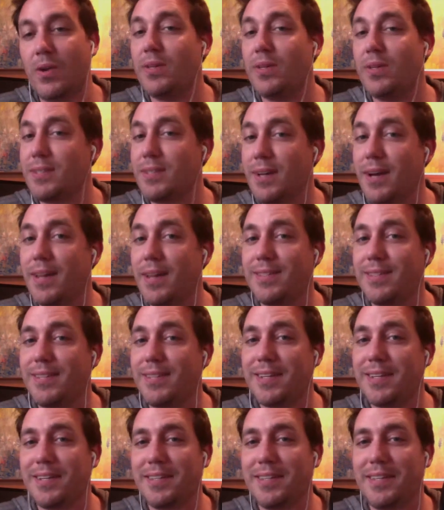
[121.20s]
it's not
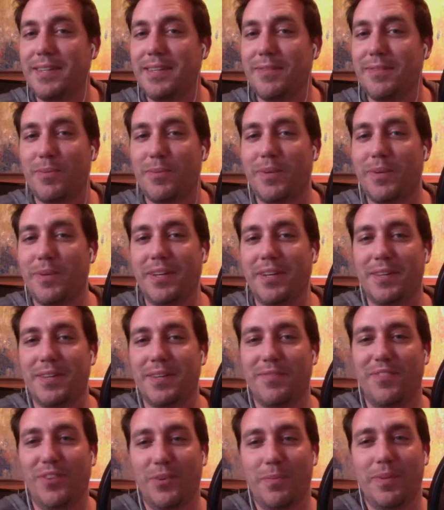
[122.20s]
technically the vulnerability. The
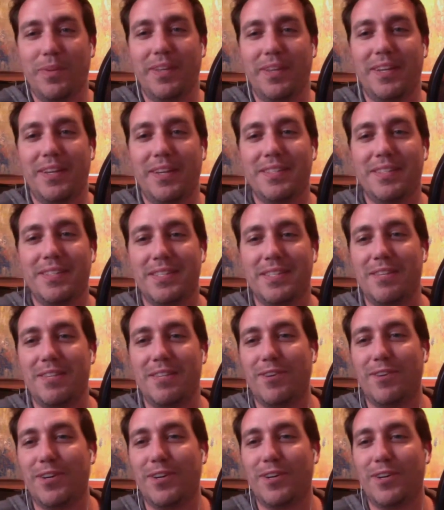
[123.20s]
vulnerability is the
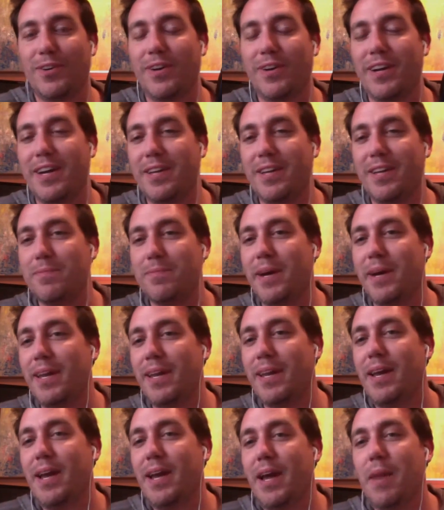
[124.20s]
default cred. But
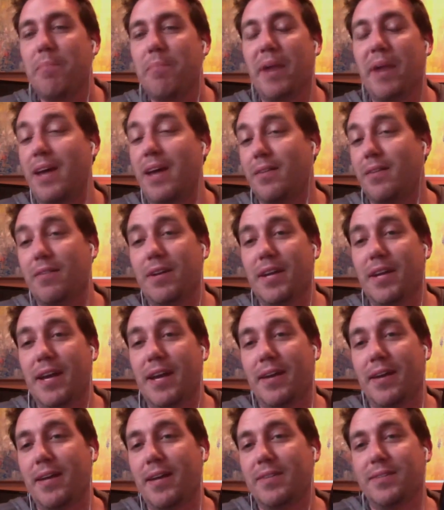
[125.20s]
I agree.
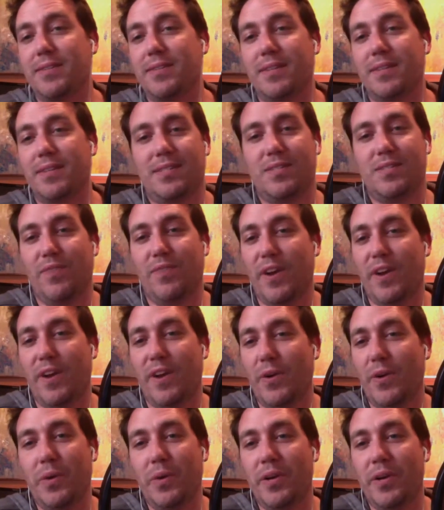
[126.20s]
It's very
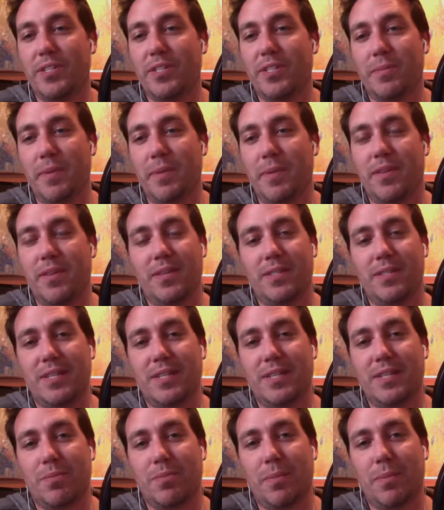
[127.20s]
weird to me that these things
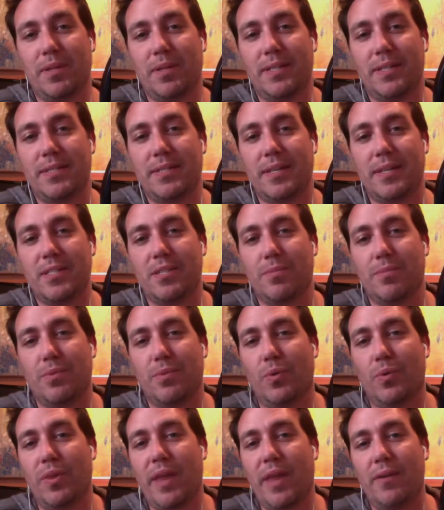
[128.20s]
are publicly accessible
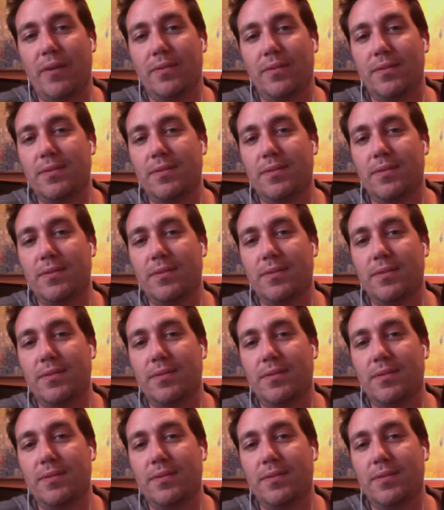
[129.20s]
without